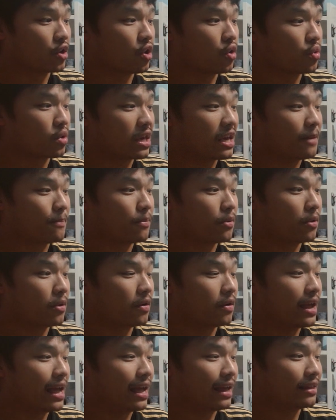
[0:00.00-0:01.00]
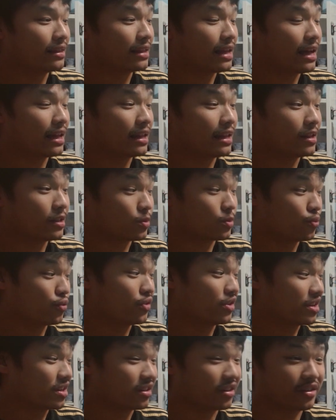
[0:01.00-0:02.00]
goalkeeper, and that it is
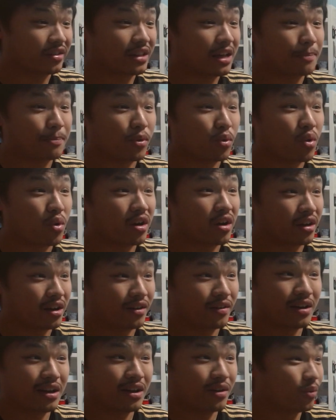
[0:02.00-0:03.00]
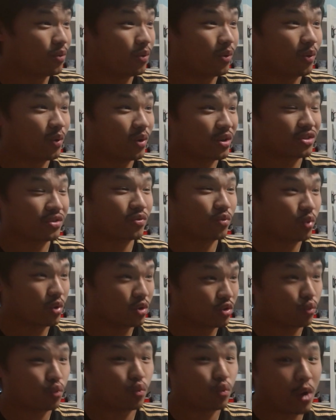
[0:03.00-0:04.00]
pretty clear that Bawanga
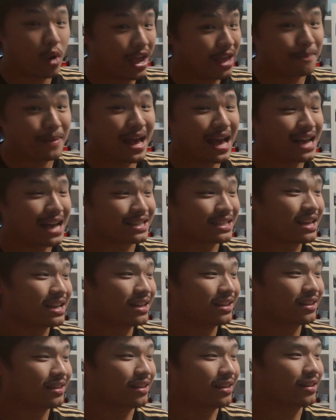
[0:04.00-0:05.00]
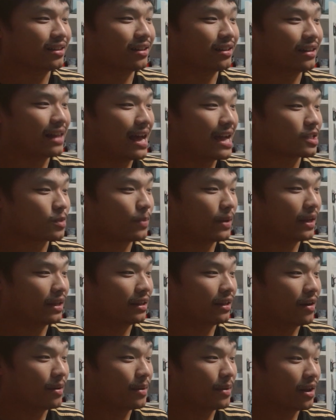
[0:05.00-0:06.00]
was way past the last man there.